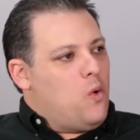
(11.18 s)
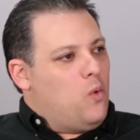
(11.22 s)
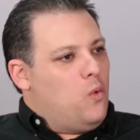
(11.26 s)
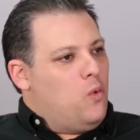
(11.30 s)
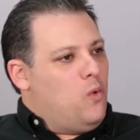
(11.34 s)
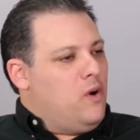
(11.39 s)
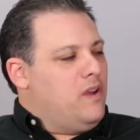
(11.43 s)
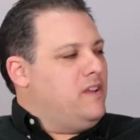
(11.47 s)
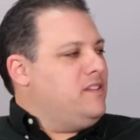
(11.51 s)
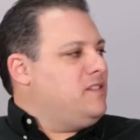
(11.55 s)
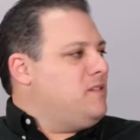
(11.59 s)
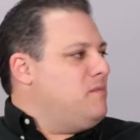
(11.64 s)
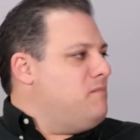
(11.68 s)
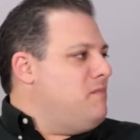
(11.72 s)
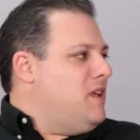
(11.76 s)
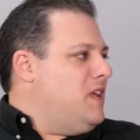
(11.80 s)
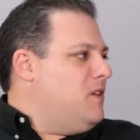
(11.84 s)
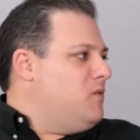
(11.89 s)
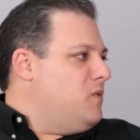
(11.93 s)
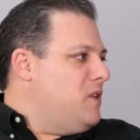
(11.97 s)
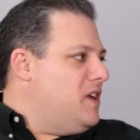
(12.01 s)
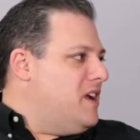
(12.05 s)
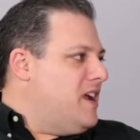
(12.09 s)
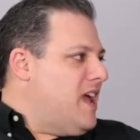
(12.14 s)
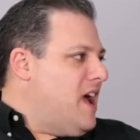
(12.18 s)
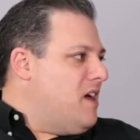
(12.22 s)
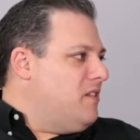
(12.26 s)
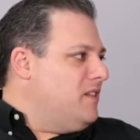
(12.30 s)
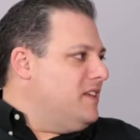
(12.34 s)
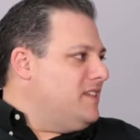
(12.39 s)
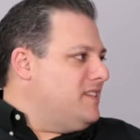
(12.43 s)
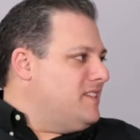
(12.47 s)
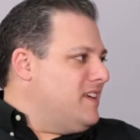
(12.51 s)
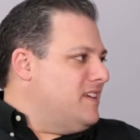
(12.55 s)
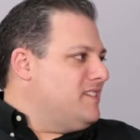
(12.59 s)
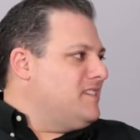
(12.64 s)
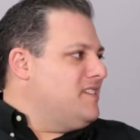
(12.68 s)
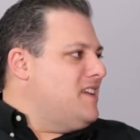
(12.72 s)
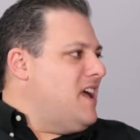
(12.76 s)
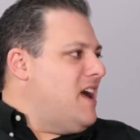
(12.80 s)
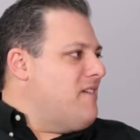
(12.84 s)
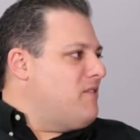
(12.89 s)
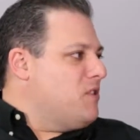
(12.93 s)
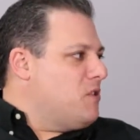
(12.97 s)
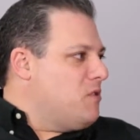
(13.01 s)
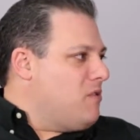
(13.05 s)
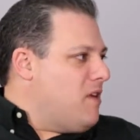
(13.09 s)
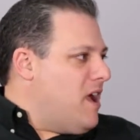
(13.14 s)
what does it mean when an outlet doesn't
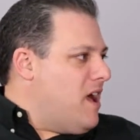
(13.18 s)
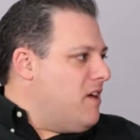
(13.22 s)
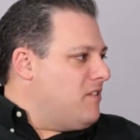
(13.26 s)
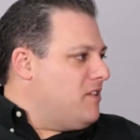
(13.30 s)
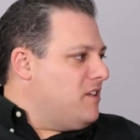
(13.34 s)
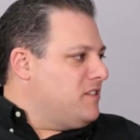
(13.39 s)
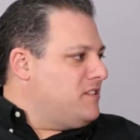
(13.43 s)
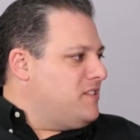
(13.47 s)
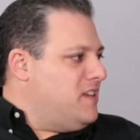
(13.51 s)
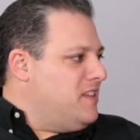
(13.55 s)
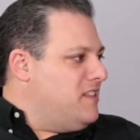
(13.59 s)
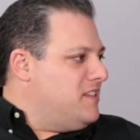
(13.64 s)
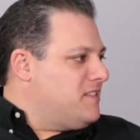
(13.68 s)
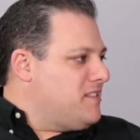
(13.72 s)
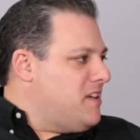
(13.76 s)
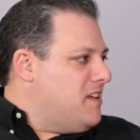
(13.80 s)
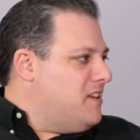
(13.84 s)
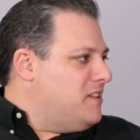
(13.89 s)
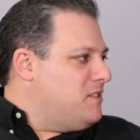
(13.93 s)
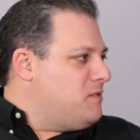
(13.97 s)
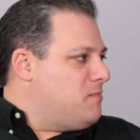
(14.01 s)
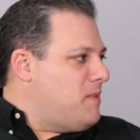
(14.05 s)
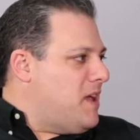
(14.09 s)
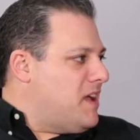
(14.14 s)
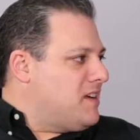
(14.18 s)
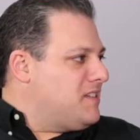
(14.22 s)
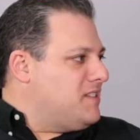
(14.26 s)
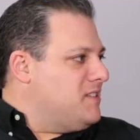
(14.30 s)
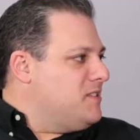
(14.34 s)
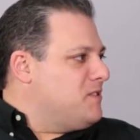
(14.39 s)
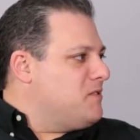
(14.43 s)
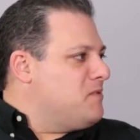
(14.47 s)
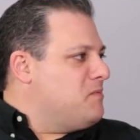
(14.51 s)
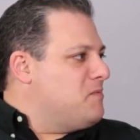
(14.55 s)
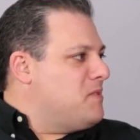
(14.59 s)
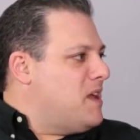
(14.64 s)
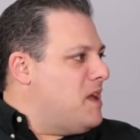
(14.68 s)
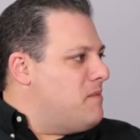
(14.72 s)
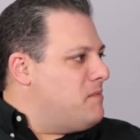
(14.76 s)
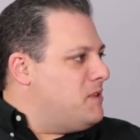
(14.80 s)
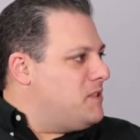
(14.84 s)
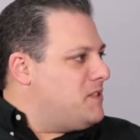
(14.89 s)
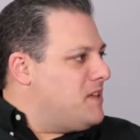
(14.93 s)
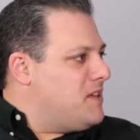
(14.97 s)
have a ground? I'll see this on inspections from time to